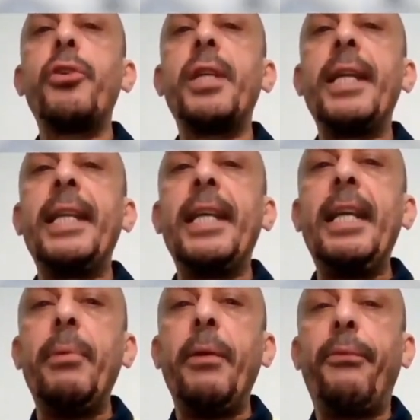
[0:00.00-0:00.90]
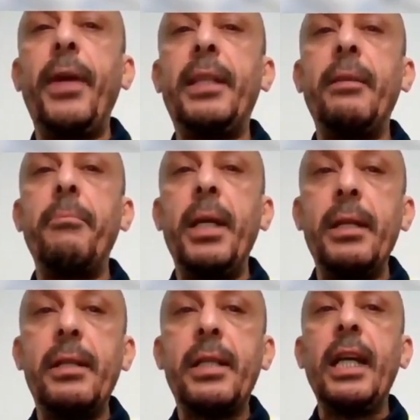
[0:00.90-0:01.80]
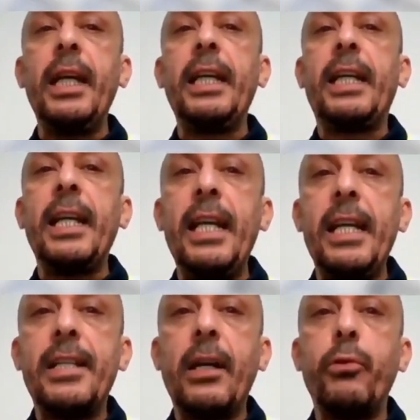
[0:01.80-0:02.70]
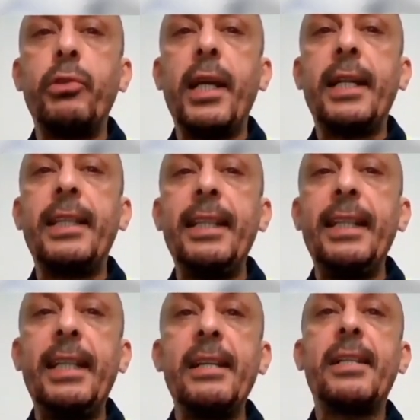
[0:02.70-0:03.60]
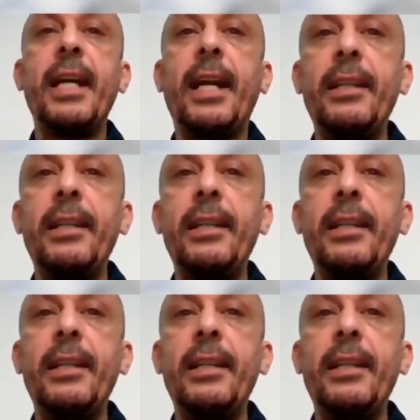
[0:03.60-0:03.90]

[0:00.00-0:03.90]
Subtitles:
So the NREB effect means increase the contractility